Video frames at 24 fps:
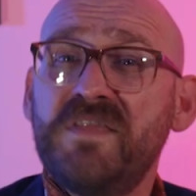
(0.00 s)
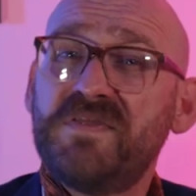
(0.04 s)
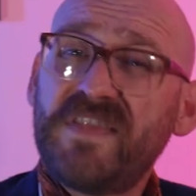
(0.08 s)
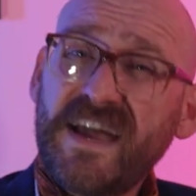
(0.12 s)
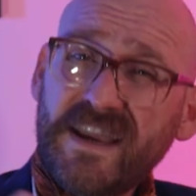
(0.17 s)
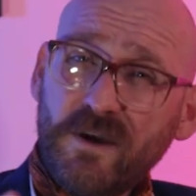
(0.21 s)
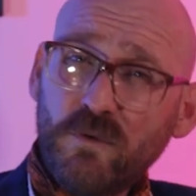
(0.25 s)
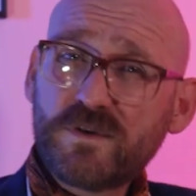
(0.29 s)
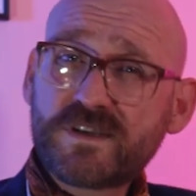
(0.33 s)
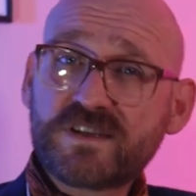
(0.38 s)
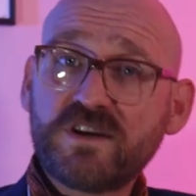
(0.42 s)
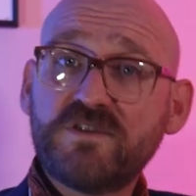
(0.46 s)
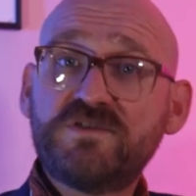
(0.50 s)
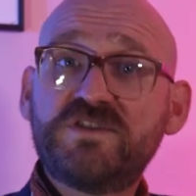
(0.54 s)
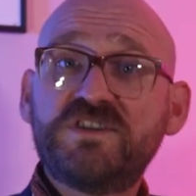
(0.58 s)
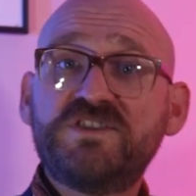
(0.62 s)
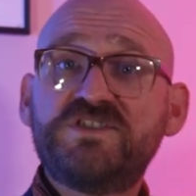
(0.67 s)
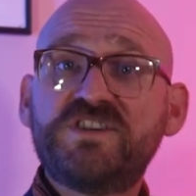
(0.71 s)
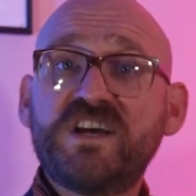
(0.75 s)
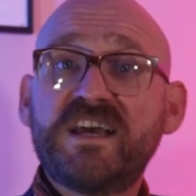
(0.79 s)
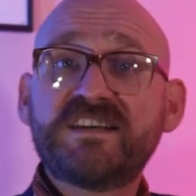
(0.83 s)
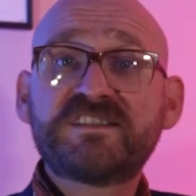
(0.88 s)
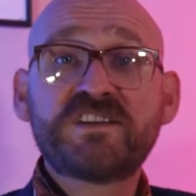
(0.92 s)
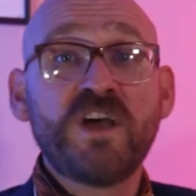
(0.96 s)
They also
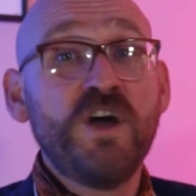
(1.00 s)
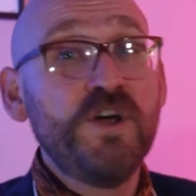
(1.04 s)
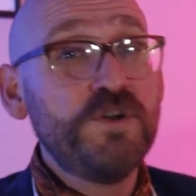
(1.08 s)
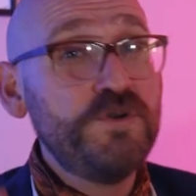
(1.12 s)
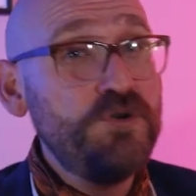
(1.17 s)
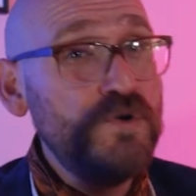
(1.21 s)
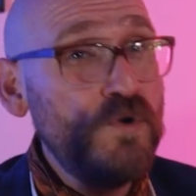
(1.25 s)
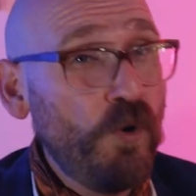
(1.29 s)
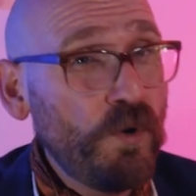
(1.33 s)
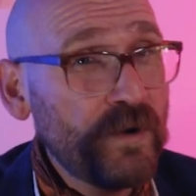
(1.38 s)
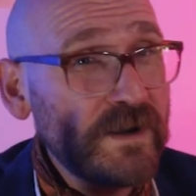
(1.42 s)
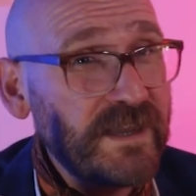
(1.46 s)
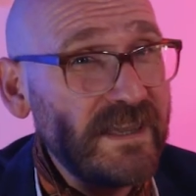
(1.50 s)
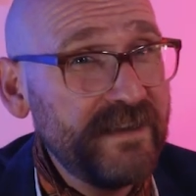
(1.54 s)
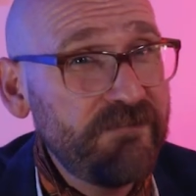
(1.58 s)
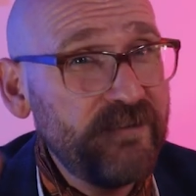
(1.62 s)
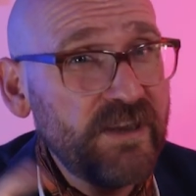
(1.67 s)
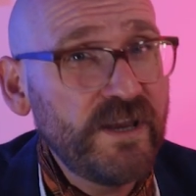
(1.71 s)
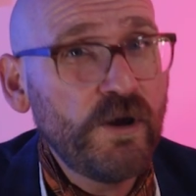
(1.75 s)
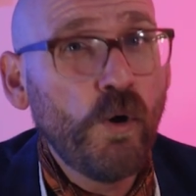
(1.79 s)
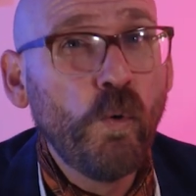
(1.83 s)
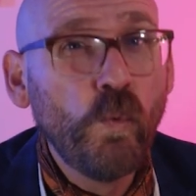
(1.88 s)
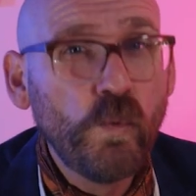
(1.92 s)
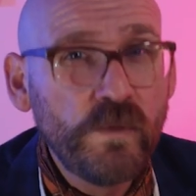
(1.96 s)
suggest not
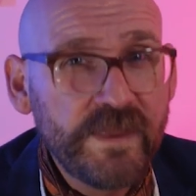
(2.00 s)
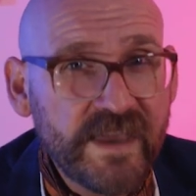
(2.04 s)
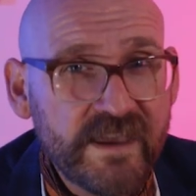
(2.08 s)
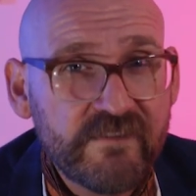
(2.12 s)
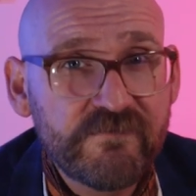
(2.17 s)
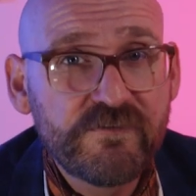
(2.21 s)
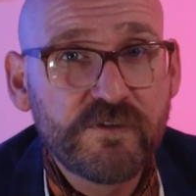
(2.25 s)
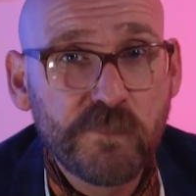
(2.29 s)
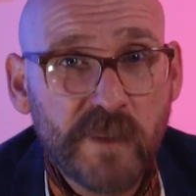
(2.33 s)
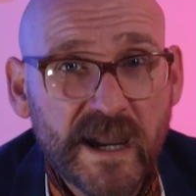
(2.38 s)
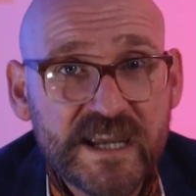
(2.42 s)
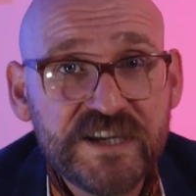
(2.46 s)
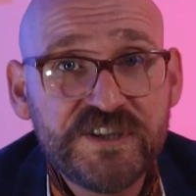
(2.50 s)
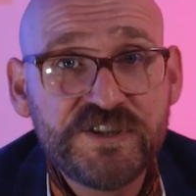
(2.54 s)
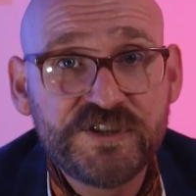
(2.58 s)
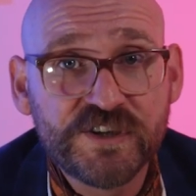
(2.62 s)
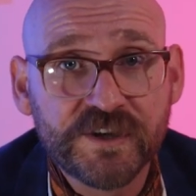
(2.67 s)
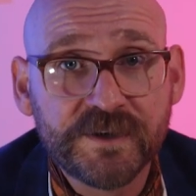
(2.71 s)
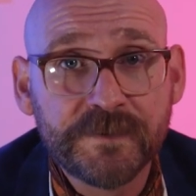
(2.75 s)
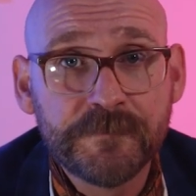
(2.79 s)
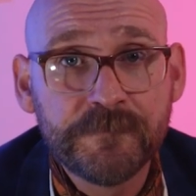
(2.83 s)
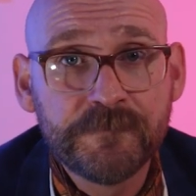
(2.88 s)
giving all the information.